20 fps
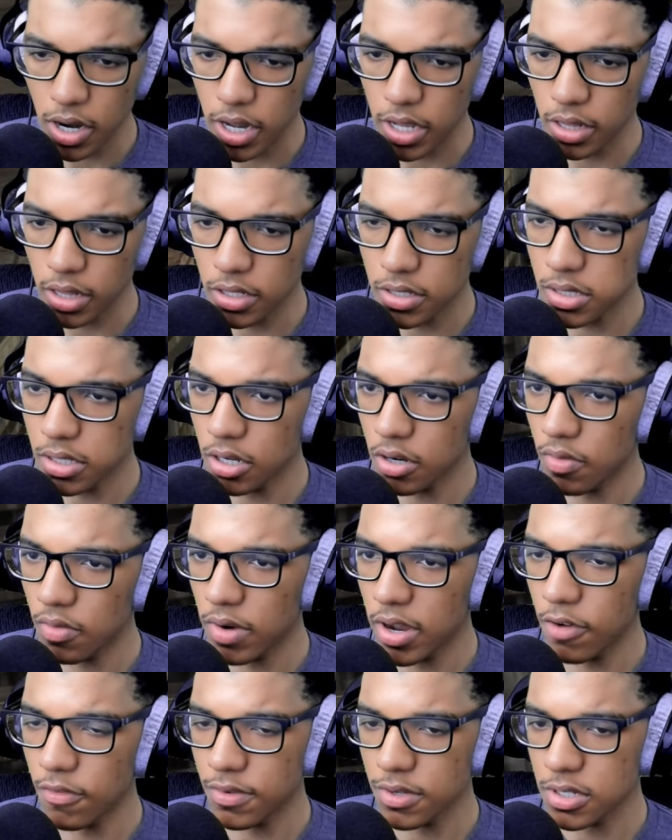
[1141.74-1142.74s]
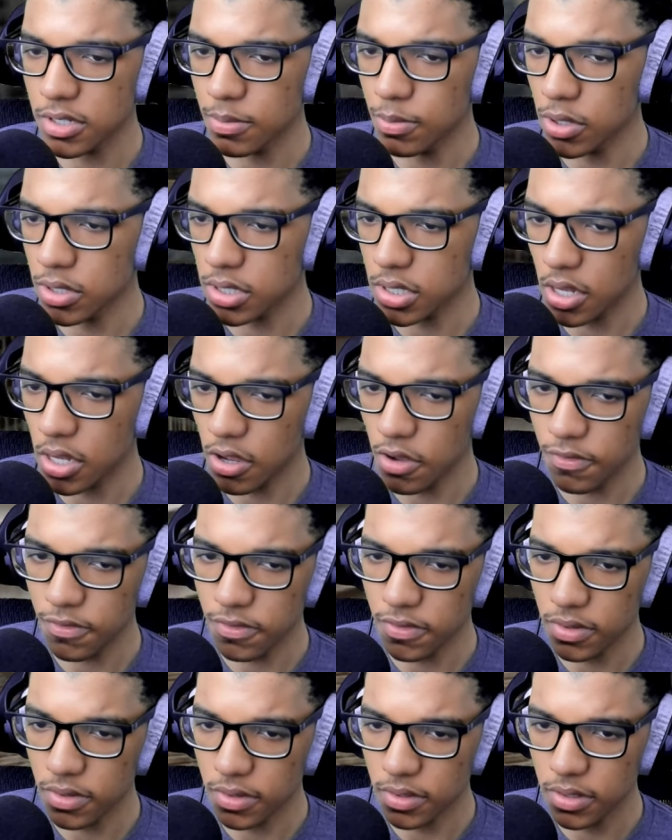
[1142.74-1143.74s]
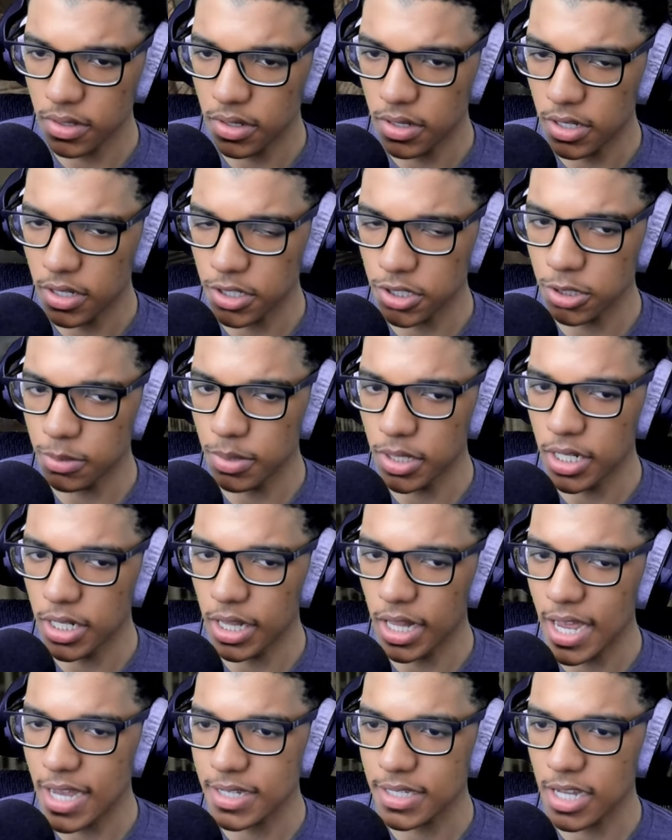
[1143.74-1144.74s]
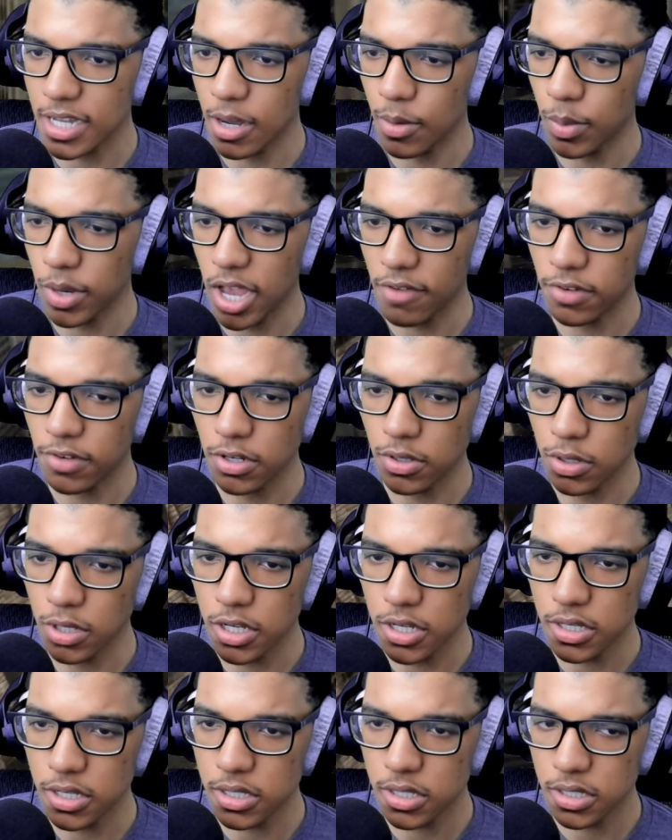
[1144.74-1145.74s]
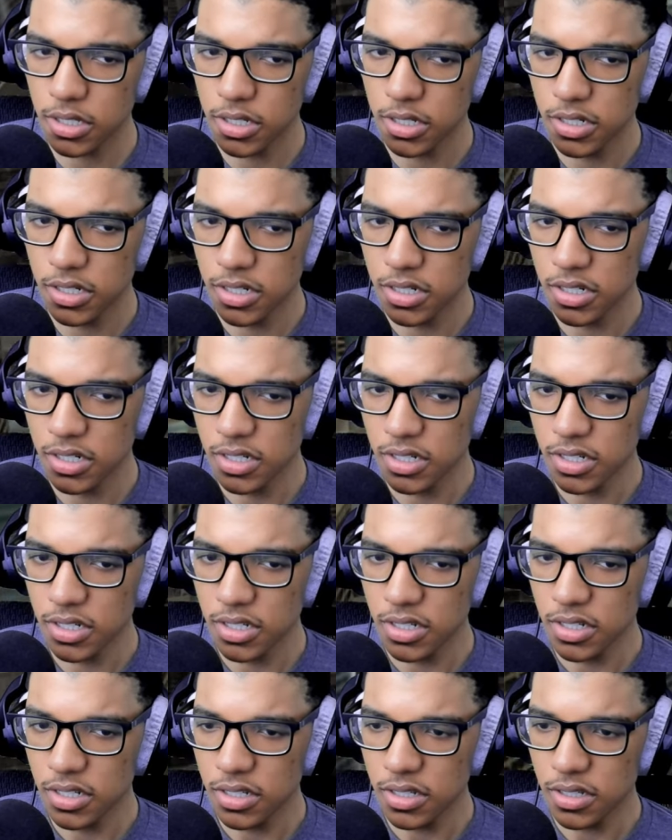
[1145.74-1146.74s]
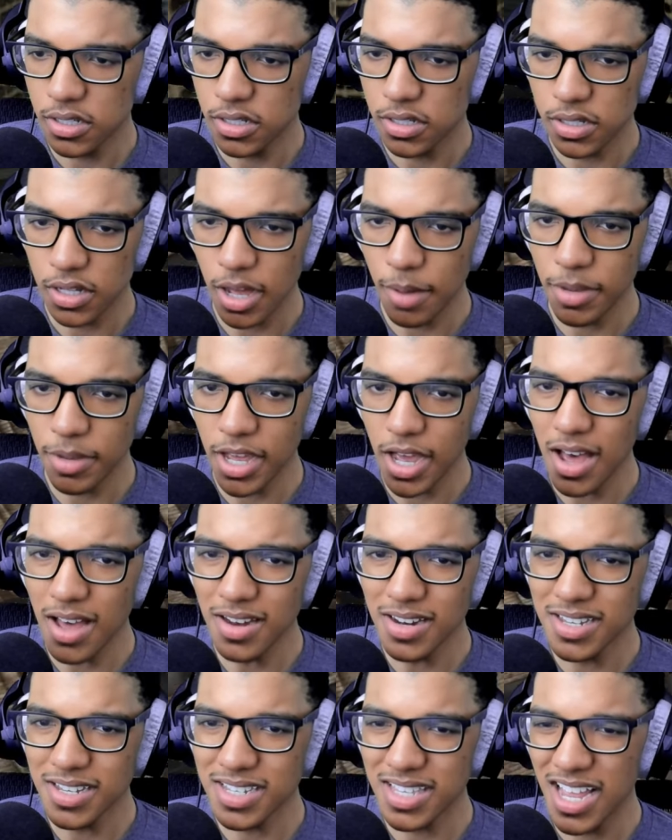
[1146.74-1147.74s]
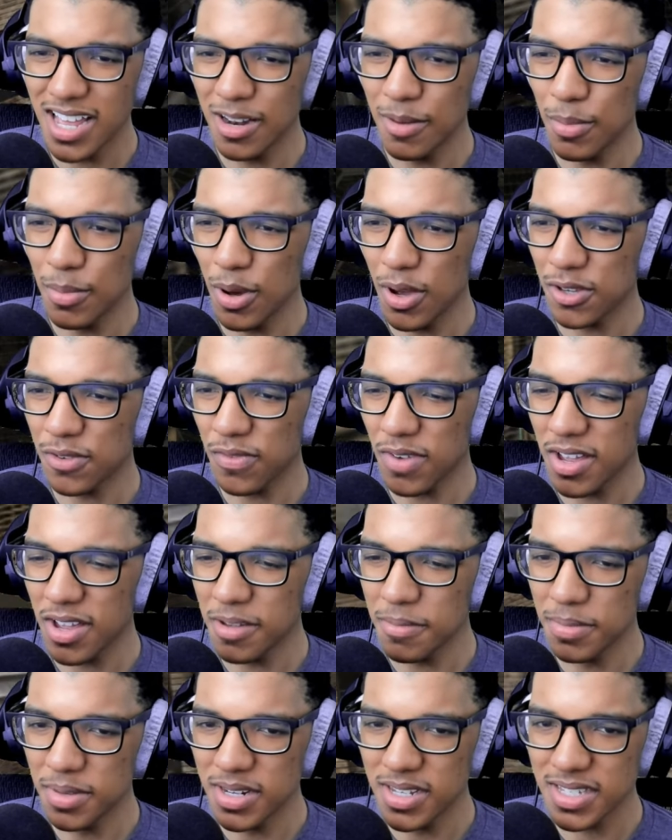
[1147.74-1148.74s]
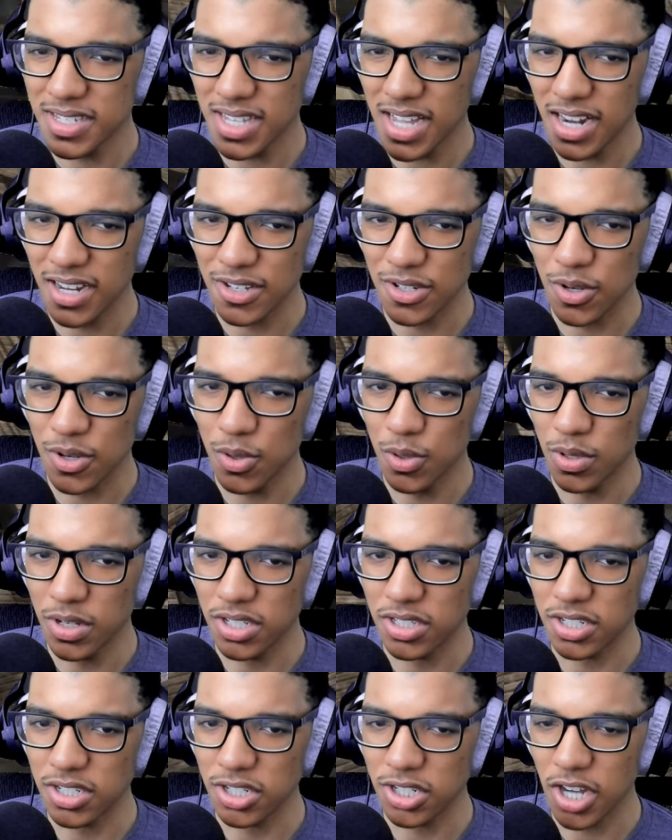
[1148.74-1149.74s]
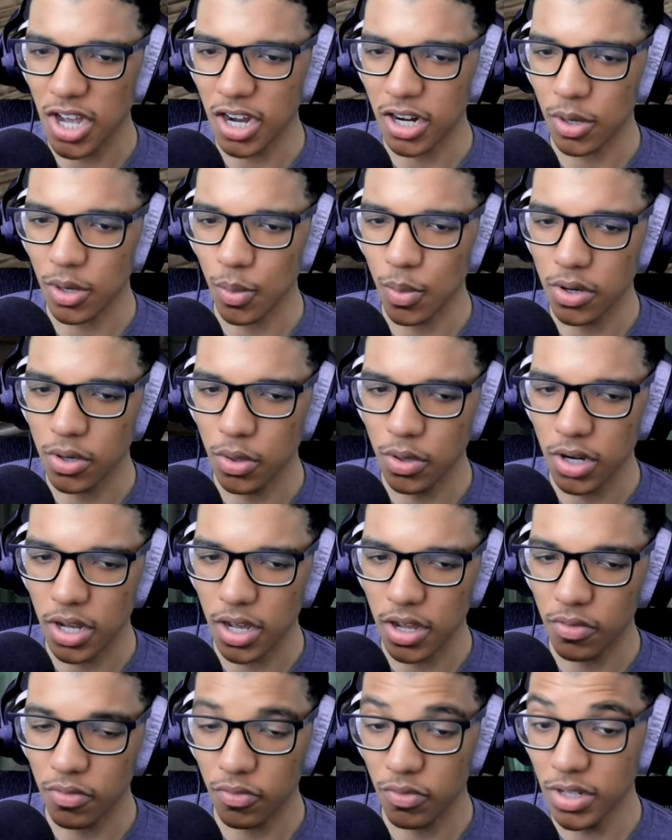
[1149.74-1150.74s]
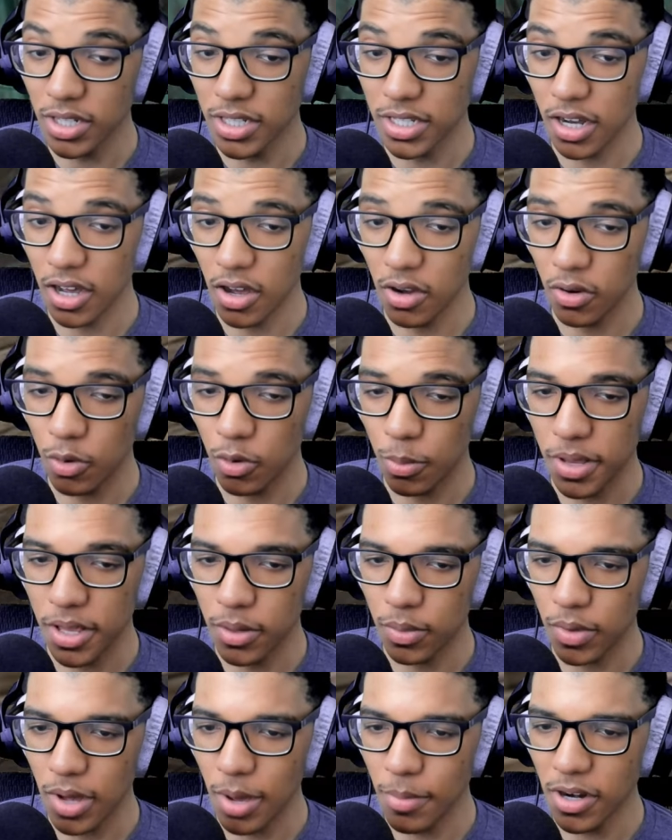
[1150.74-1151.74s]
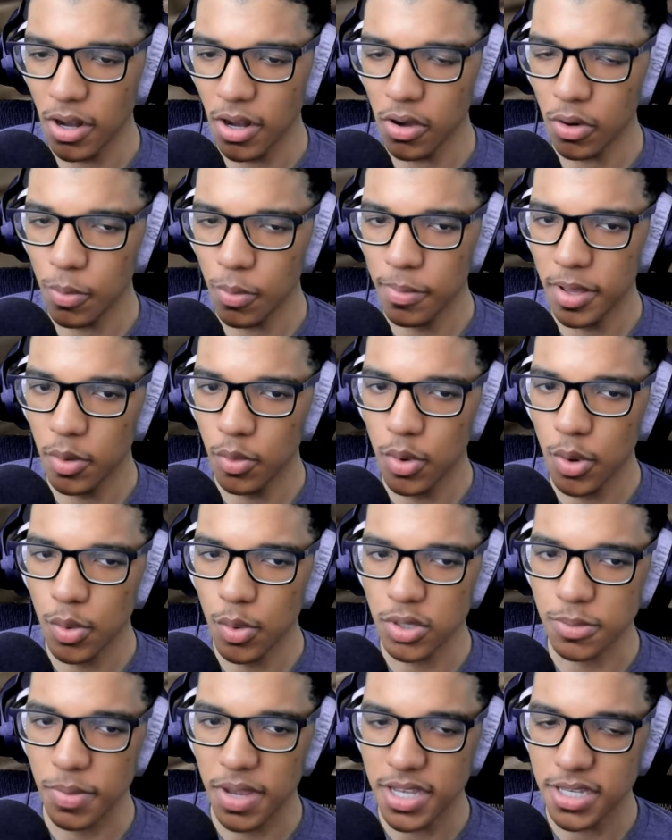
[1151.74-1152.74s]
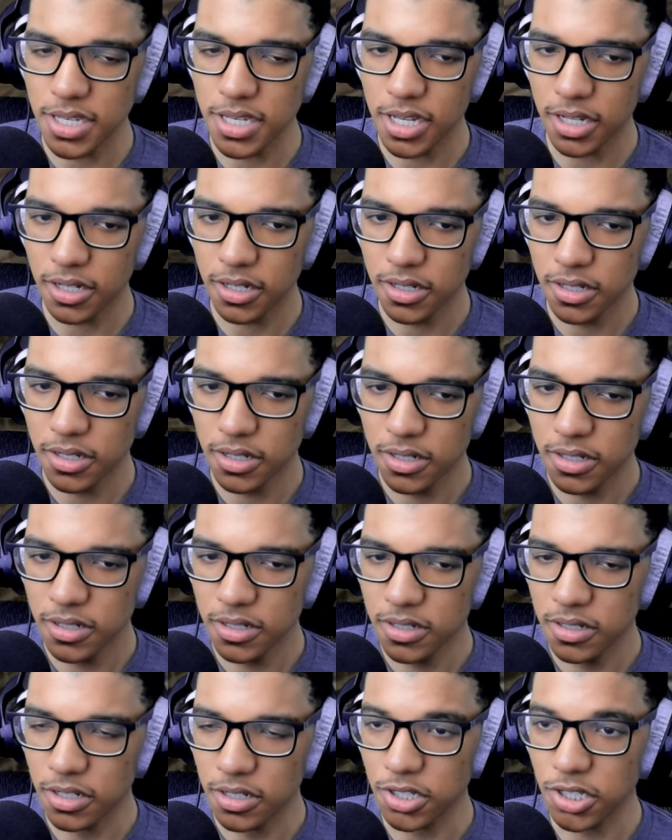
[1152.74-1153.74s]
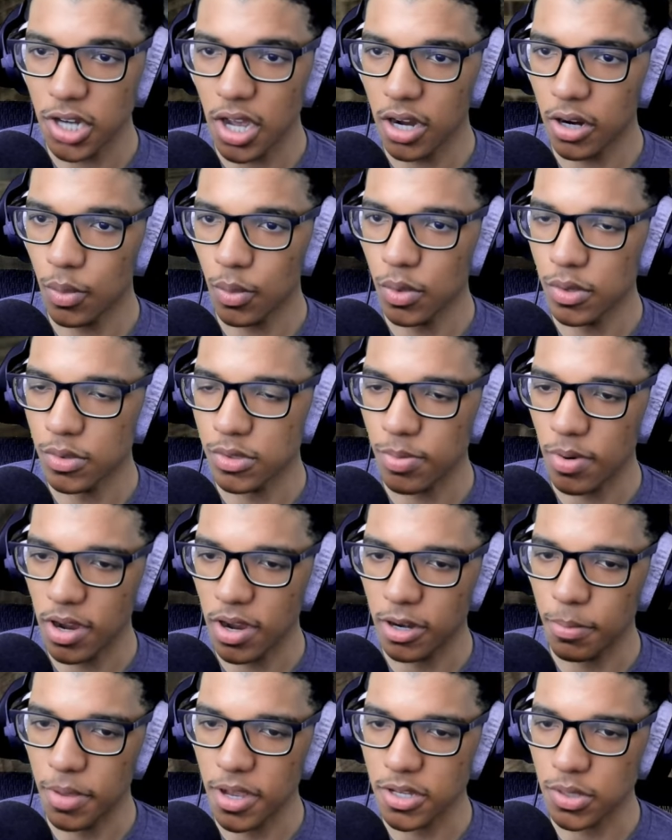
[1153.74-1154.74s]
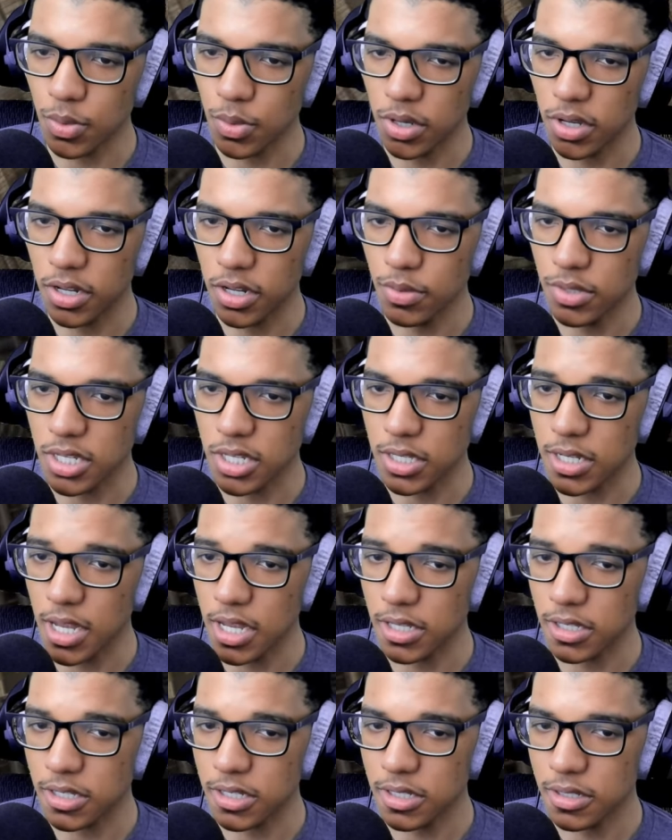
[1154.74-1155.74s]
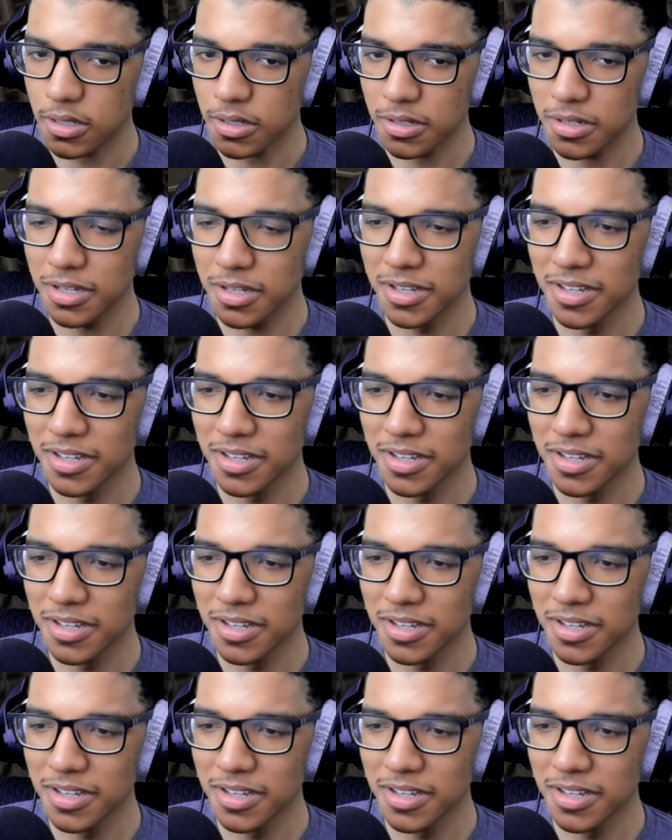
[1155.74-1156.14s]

Alright, let's look around for some more stuff. This should be the last time we have to do this. I mean, I understand the boss fight, but it's not as cool as the Shocker one or the really the Uncle Ben. one. I mean, Uncle Ben one was basic. The Shocker one was probably the best one. It was intense.